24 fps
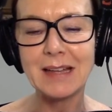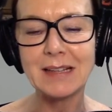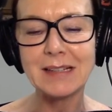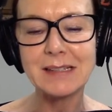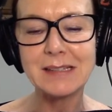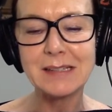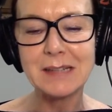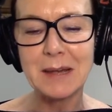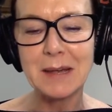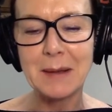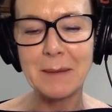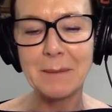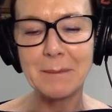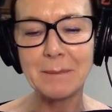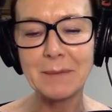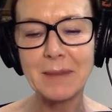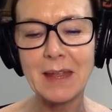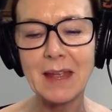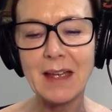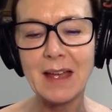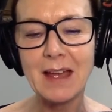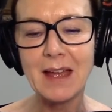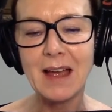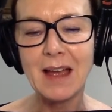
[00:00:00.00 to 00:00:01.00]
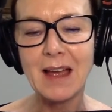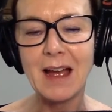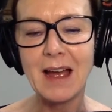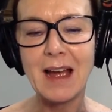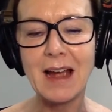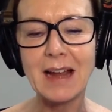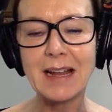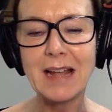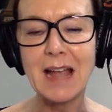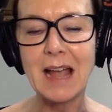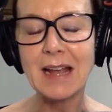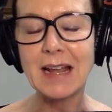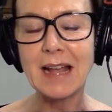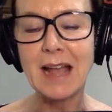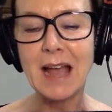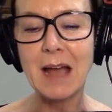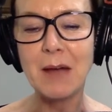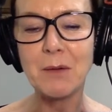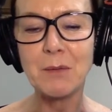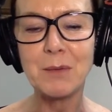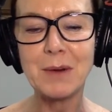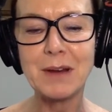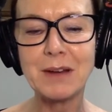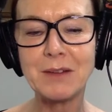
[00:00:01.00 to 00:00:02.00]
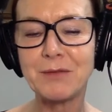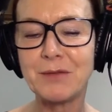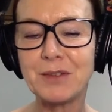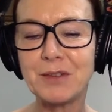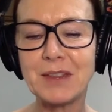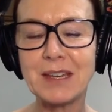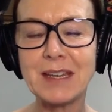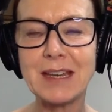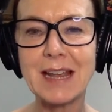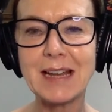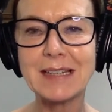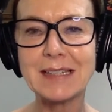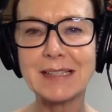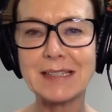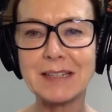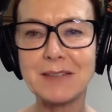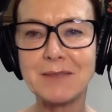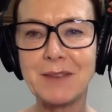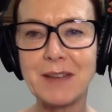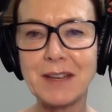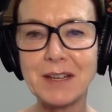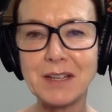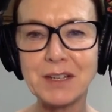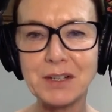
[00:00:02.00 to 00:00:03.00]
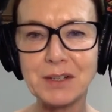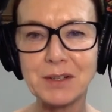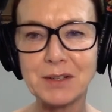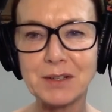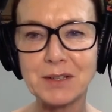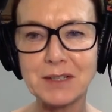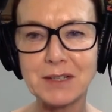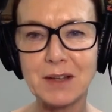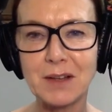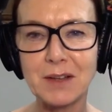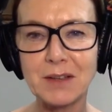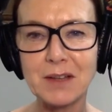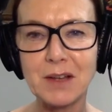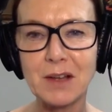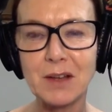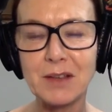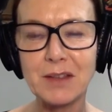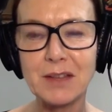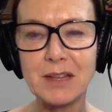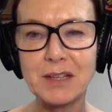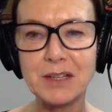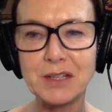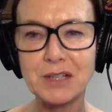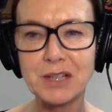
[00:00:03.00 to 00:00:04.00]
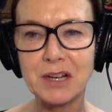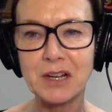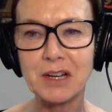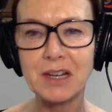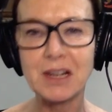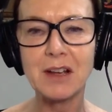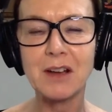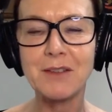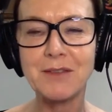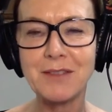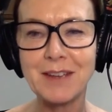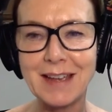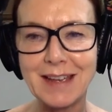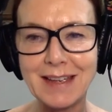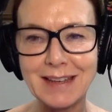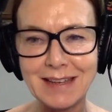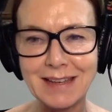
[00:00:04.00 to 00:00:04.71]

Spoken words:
And I can't wait for the next adventures on the journey of